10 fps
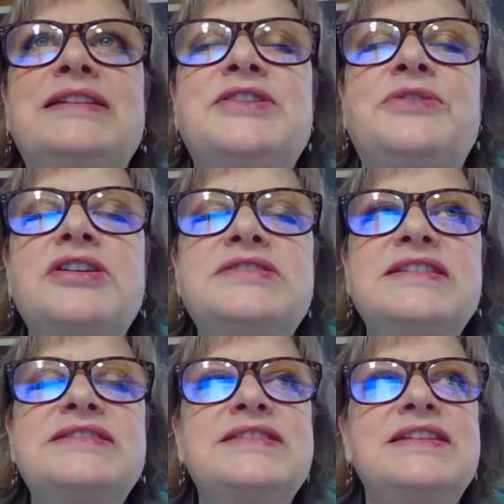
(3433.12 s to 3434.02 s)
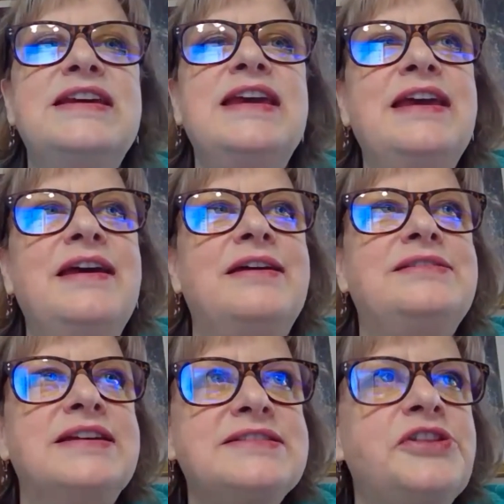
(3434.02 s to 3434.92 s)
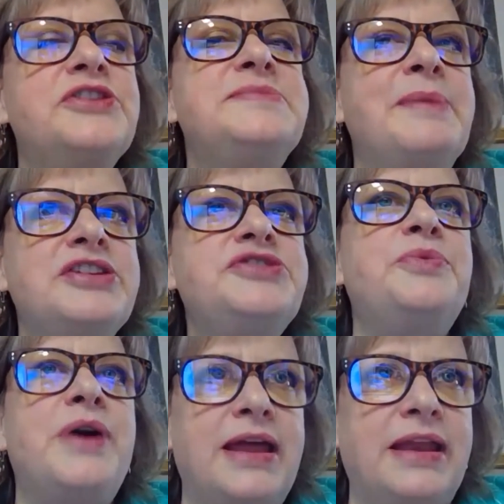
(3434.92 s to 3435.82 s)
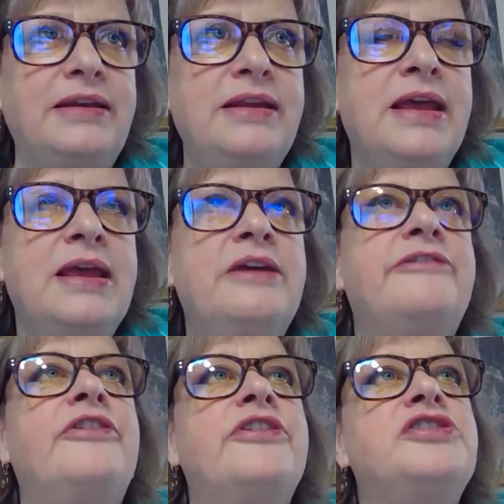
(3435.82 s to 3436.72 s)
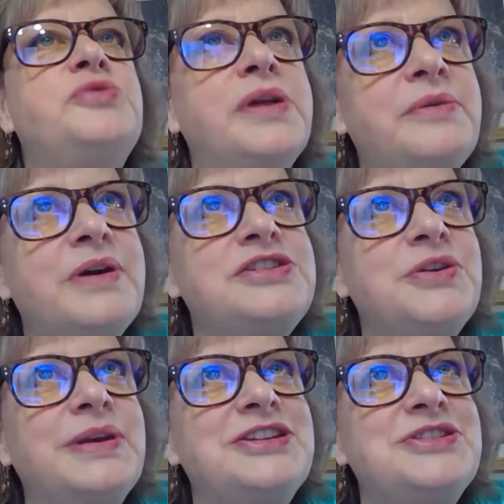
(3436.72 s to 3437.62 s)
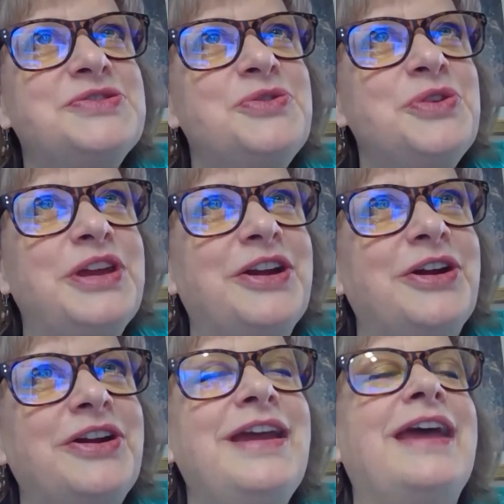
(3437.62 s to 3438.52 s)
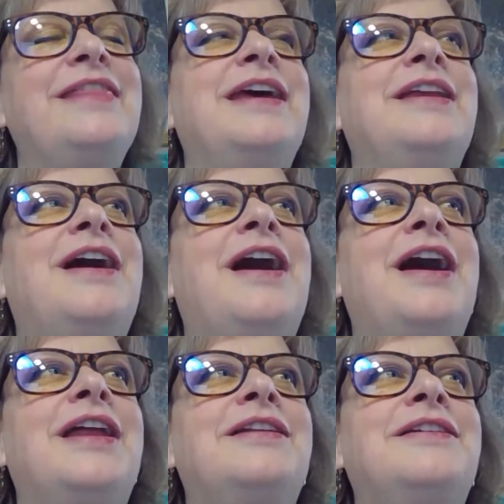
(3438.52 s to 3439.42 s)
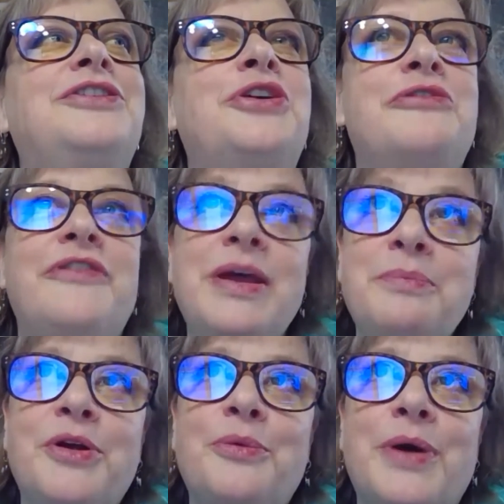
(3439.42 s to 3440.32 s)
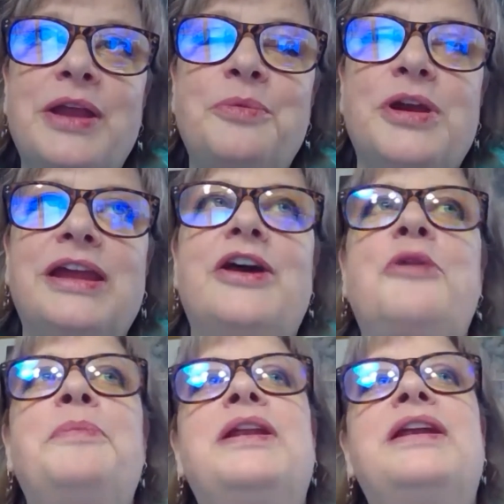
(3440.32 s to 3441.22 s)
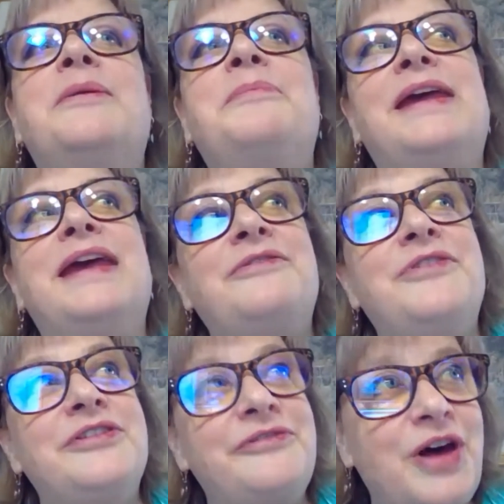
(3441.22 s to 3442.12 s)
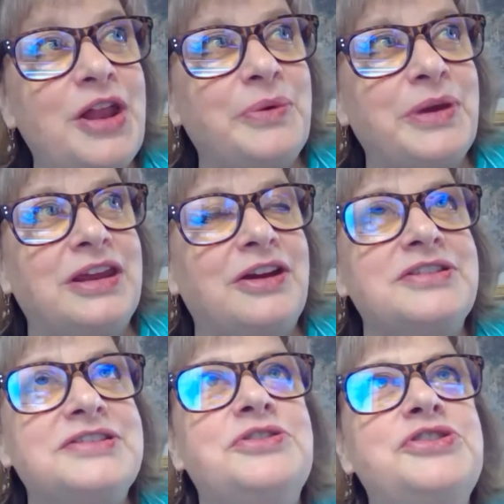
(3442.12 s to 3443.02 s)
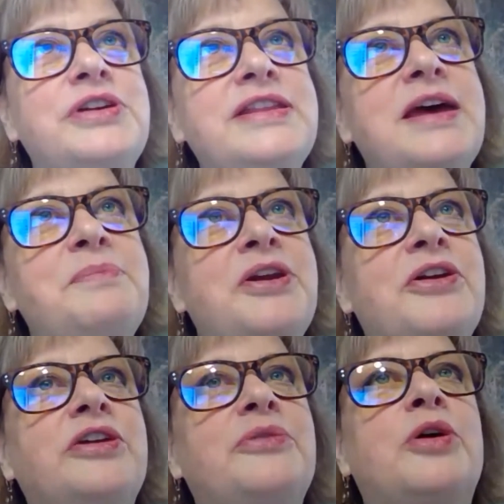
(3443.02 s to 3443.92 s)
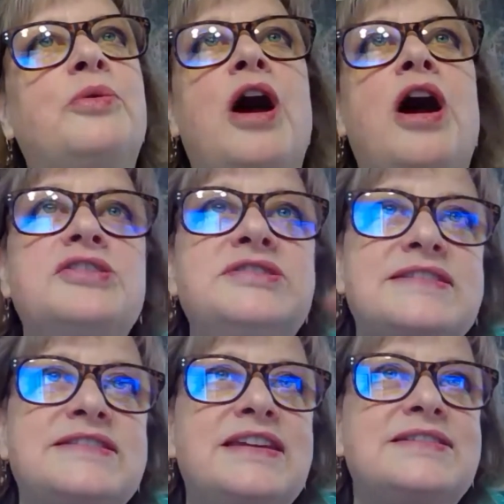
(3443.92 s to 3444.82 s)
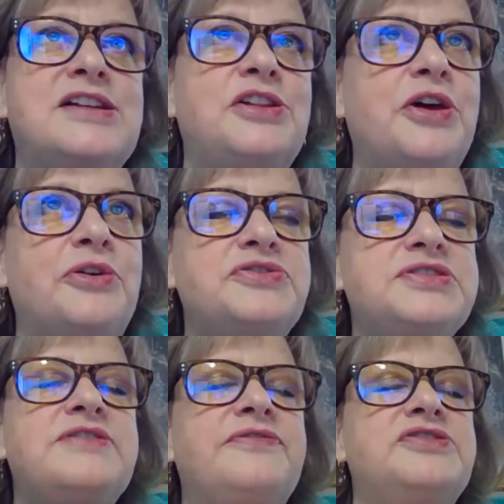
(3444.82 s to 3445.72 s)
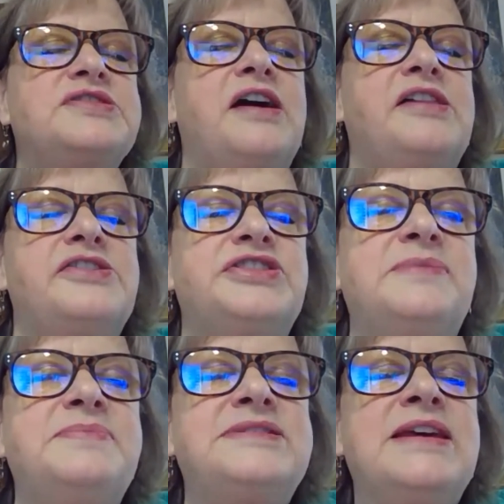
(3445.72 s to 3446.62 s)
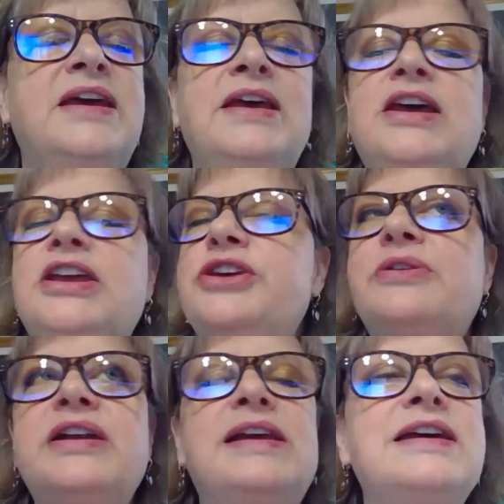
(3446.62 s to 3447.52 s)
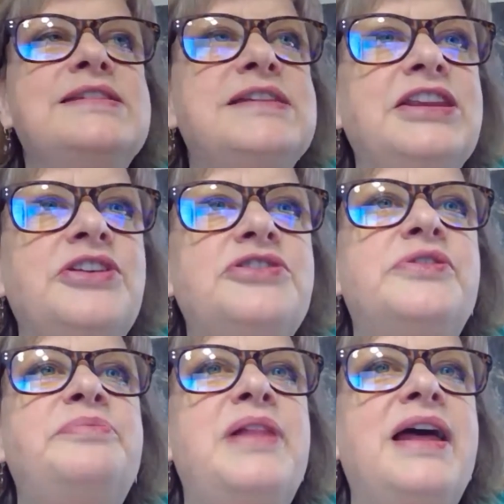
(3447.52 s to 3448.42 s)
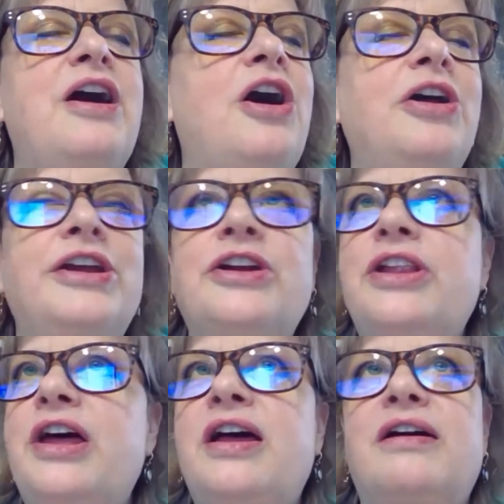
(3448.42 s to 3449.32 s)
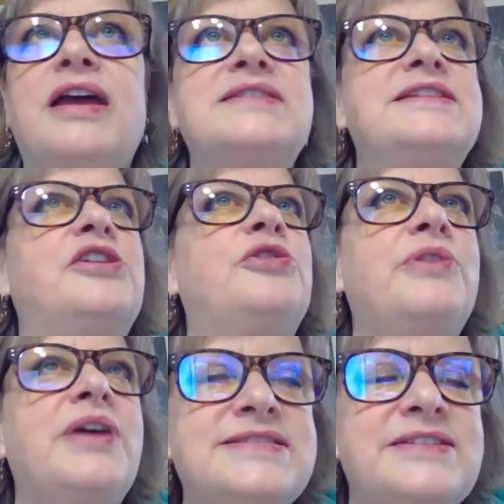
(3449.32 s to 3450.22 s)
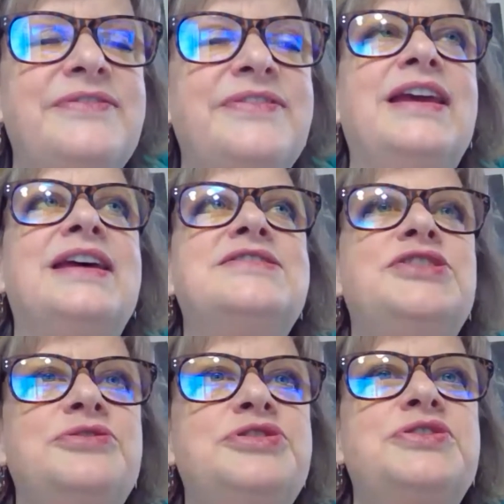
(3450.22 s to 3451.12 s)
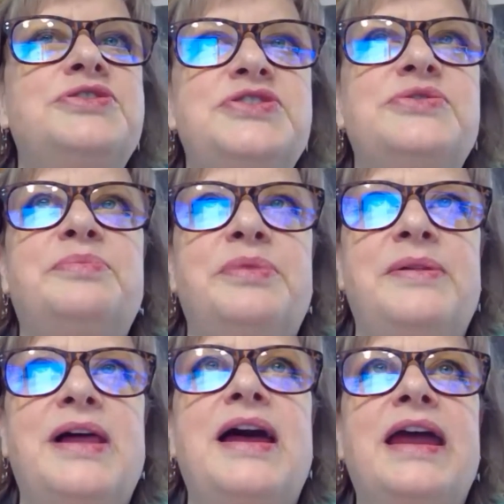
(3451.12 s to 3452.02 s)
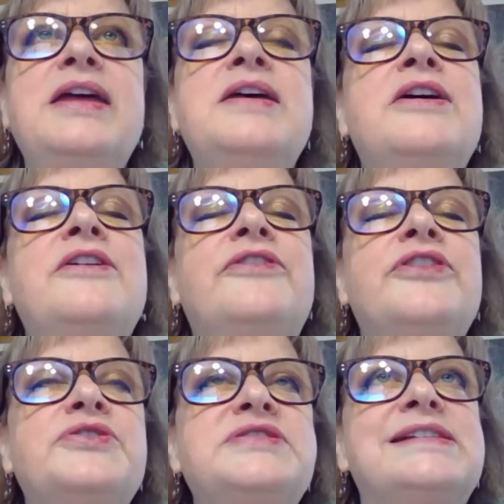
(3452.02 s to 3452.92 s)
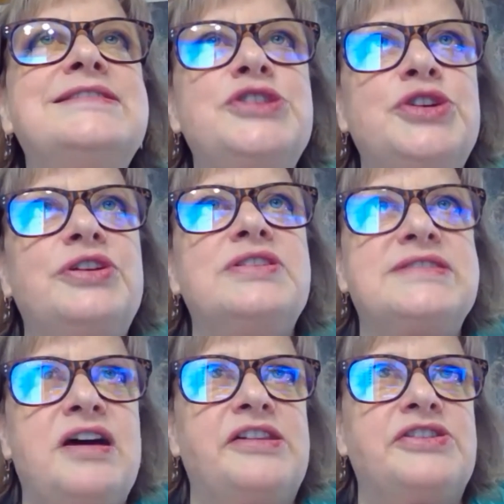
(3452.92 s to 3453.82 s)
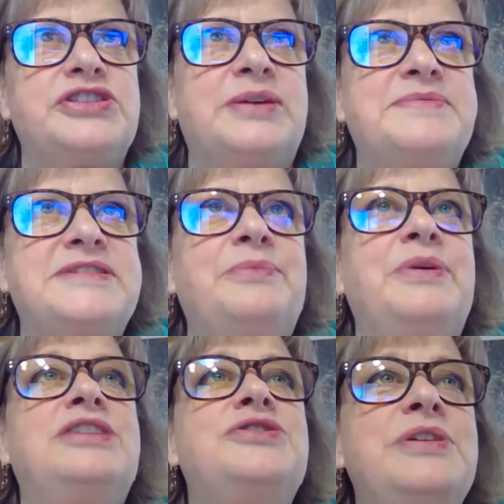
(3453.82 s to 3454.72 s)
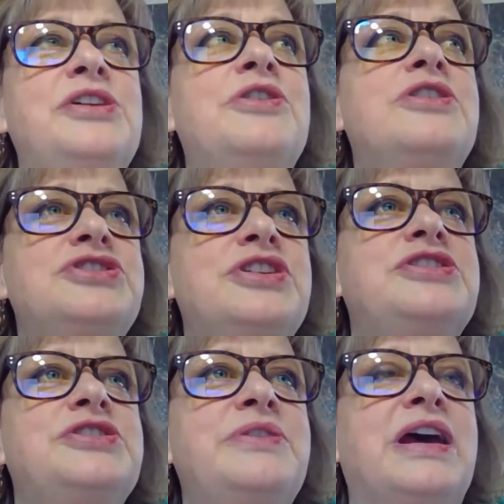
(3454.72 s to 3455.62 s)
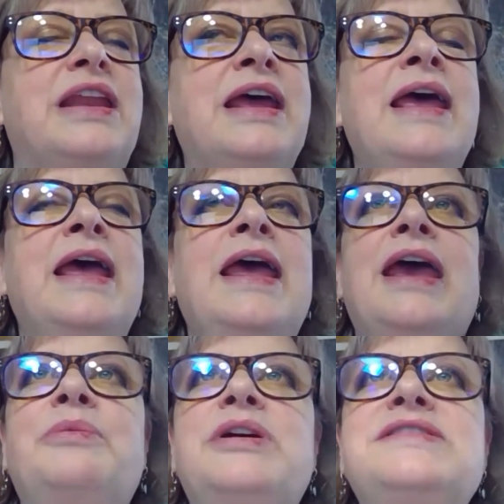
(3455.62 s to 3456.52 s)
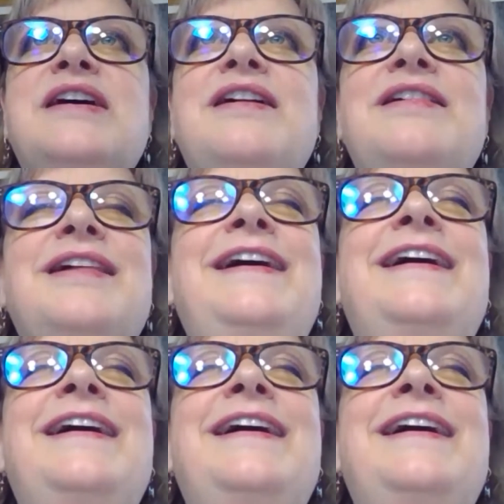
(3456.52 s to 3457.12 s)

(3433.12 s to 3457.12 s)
So RCC does close March 1 for the 21-22 school year. And then on November 1, we're going to open it up again for the following year. So during that period where RCC is closed for scholarships, you can continue to apply all year long as aggressively as you choose to apply for those external scholarships. And we do encourage you to do it. And we tell,